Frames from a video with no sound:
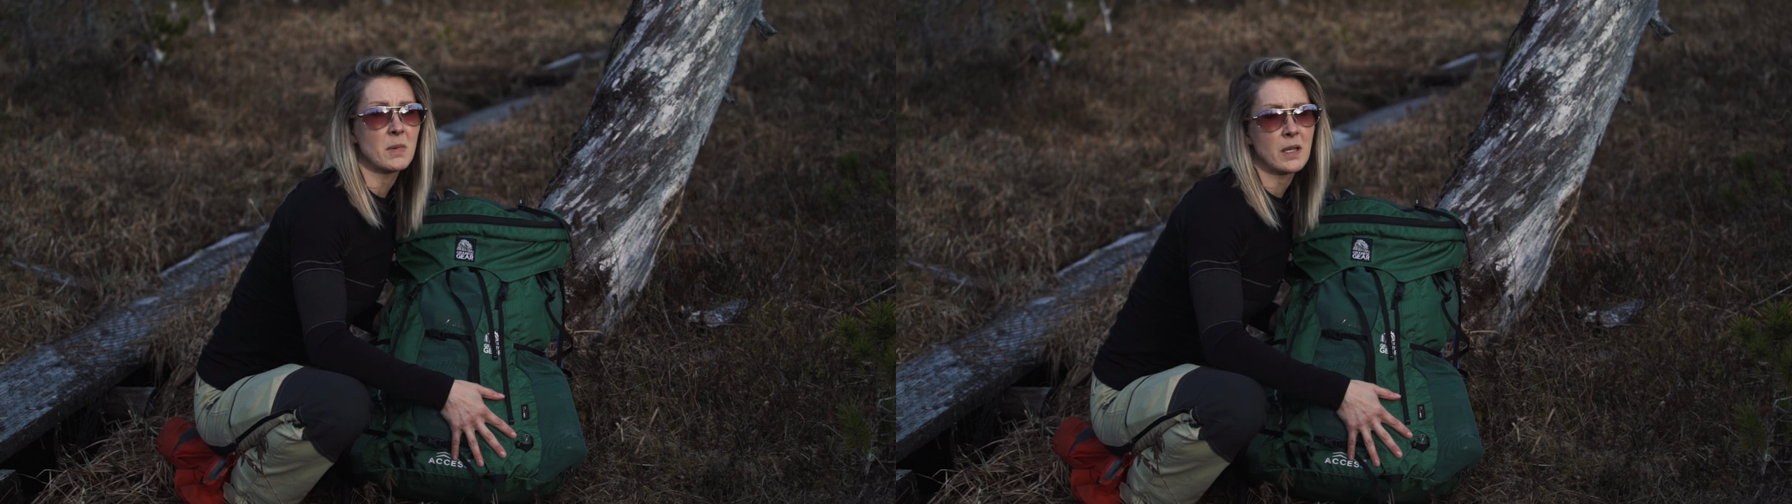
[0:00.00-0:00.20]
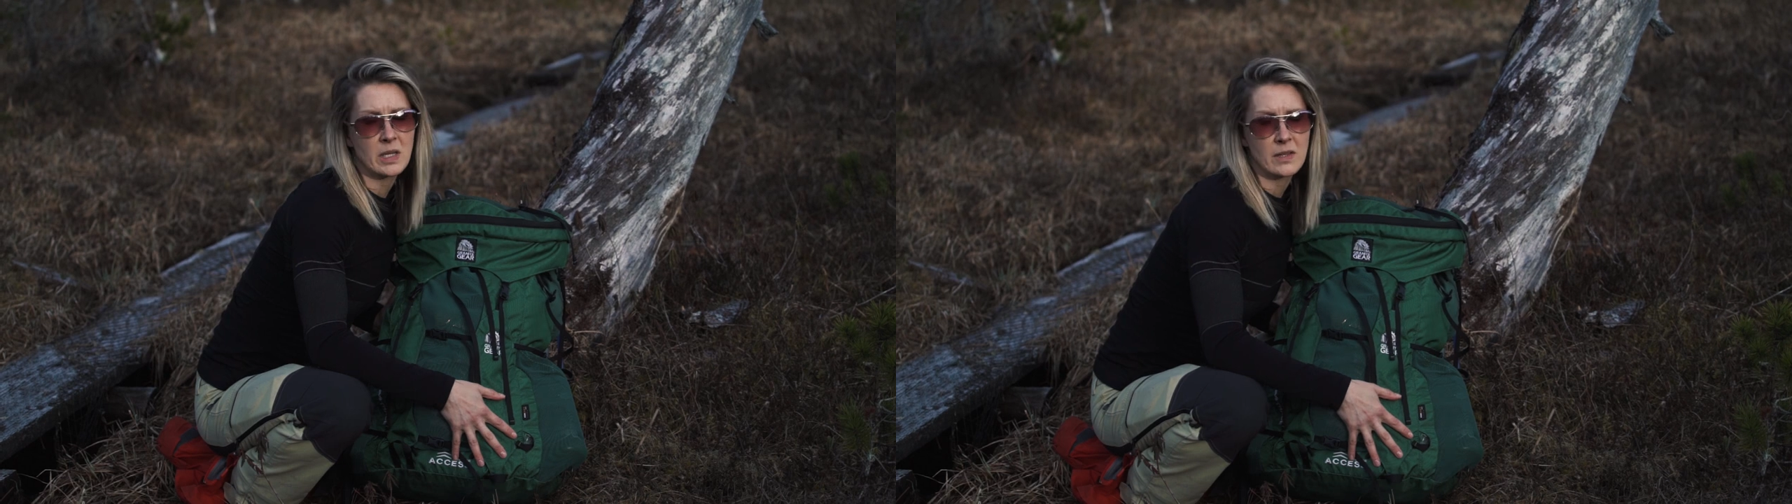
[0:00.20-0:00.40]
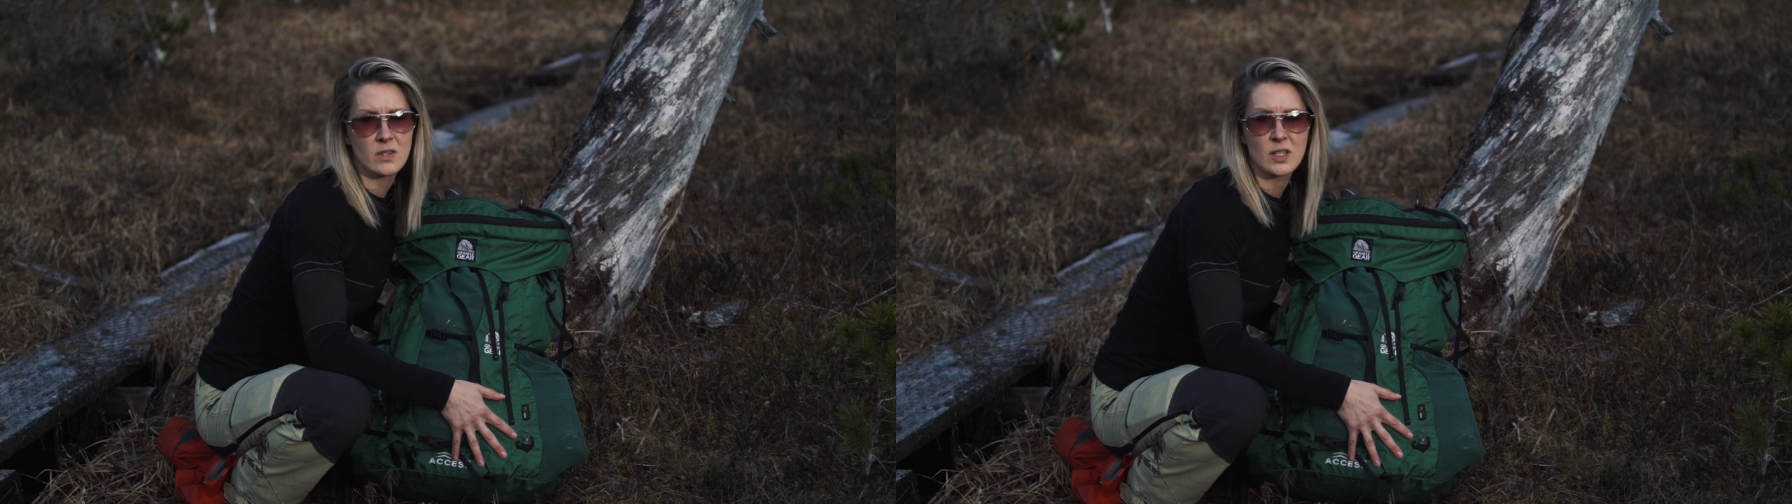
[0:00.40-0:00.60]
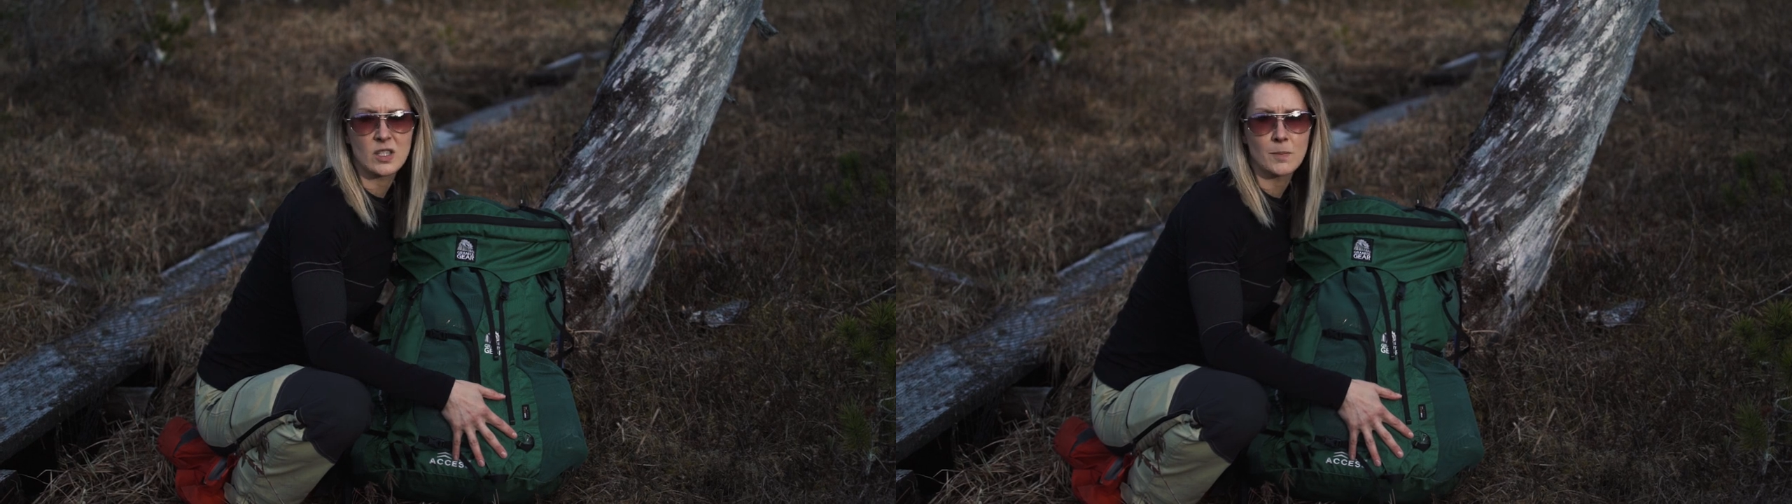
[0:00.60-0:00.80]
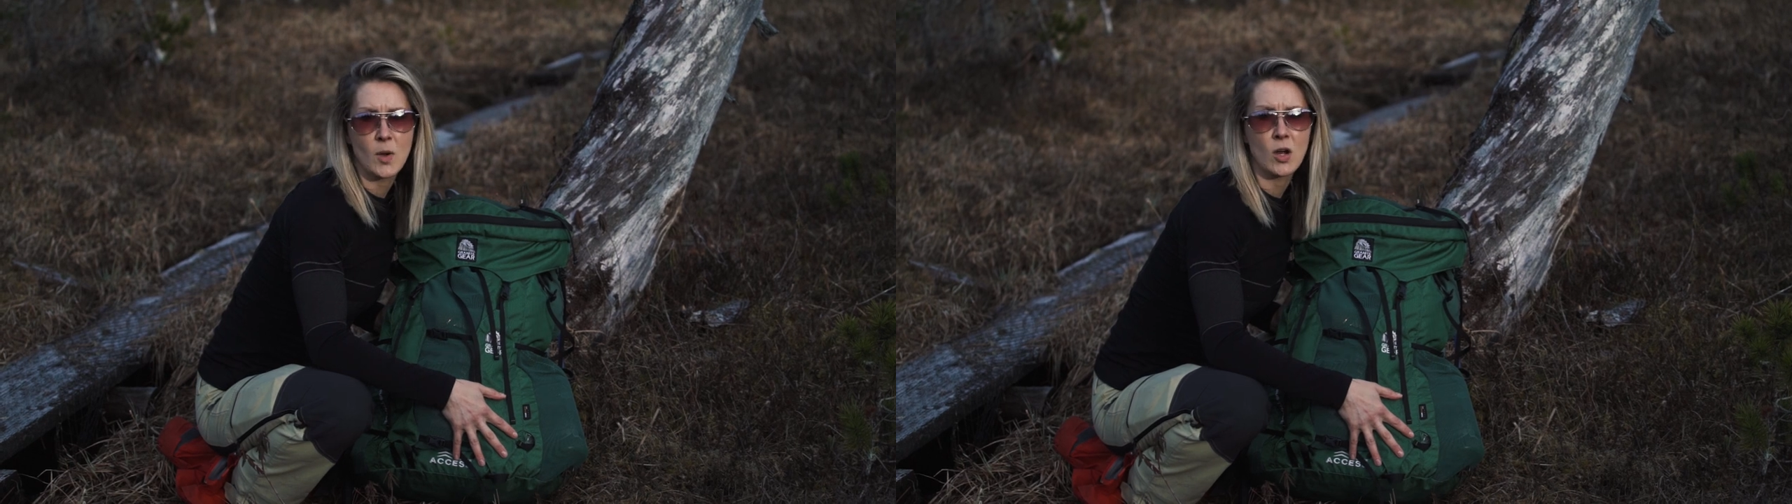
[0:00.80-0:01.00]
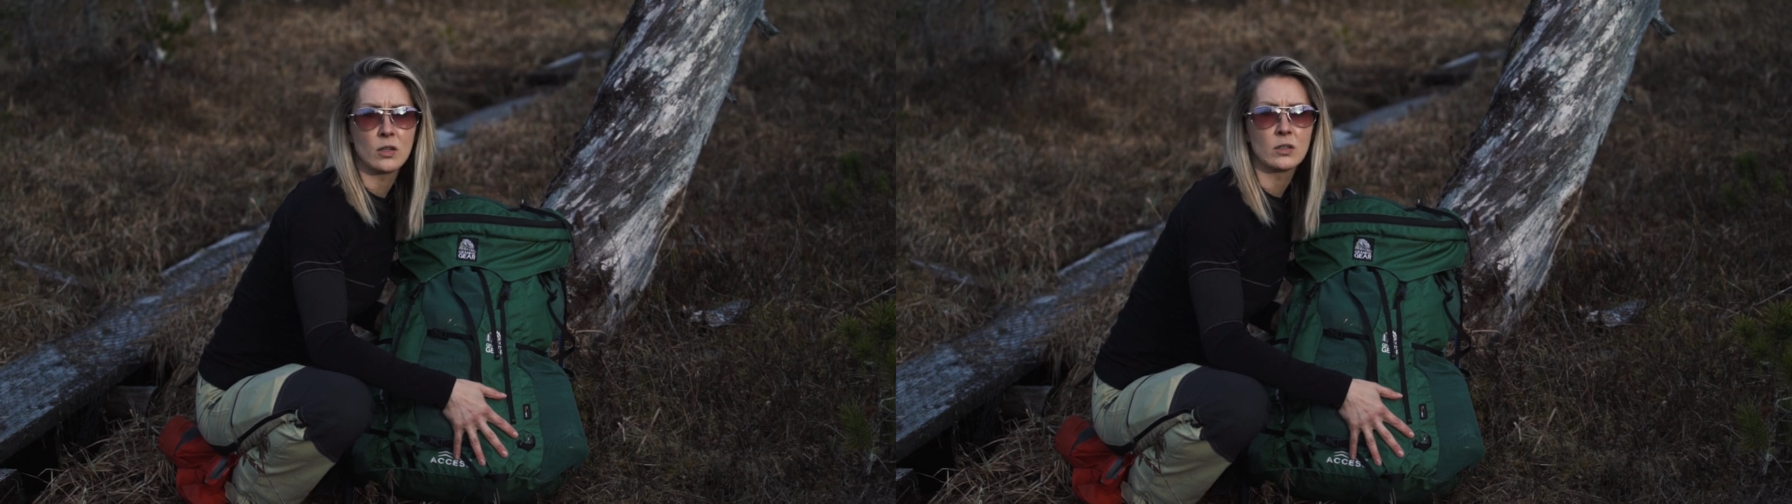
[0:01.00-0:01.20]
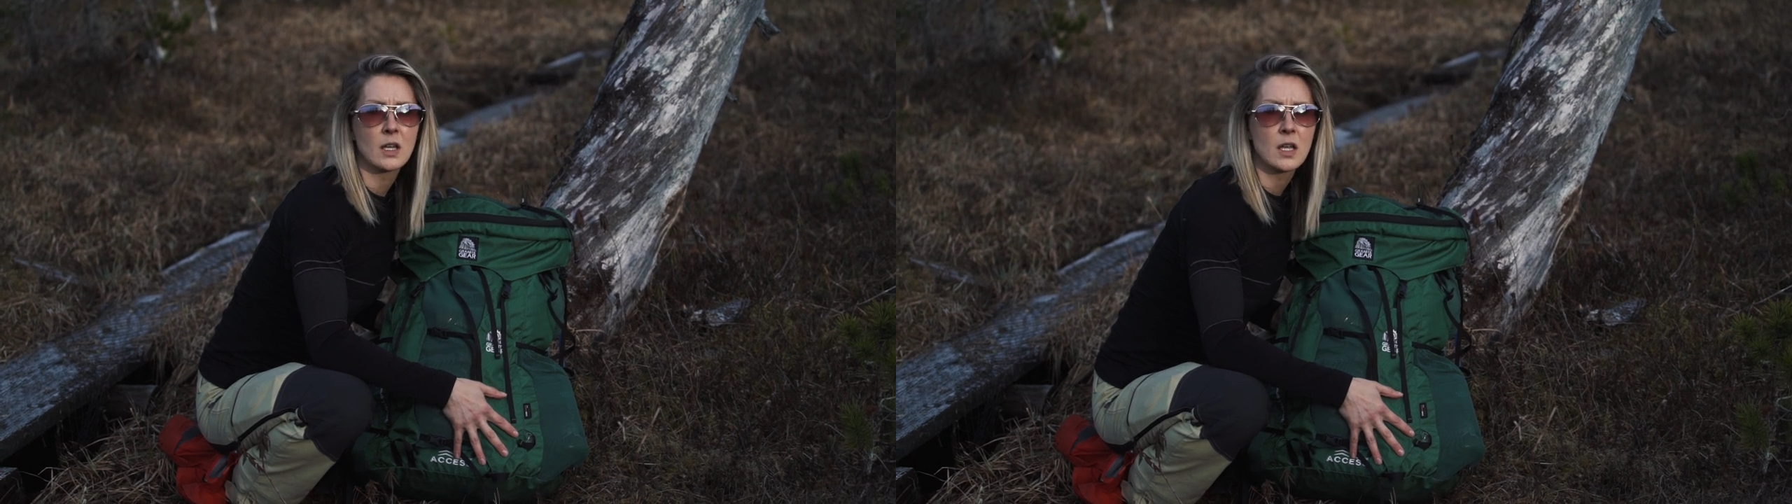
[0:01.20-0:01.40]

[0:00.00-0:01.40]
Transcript: maybe even a small.